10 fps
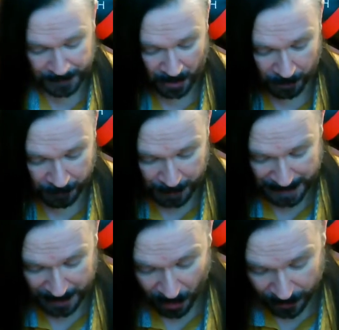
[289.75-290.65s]
of
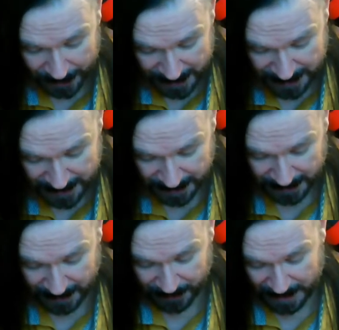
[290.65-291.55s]
being honest and
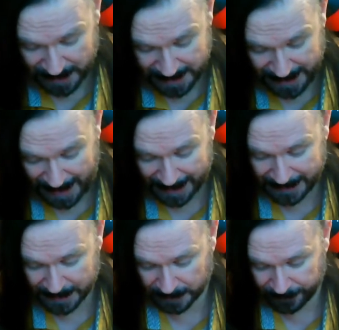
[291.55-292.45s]
giving his
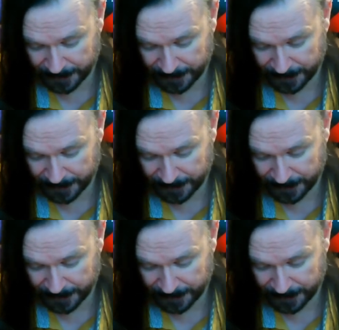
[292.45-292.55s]
candor.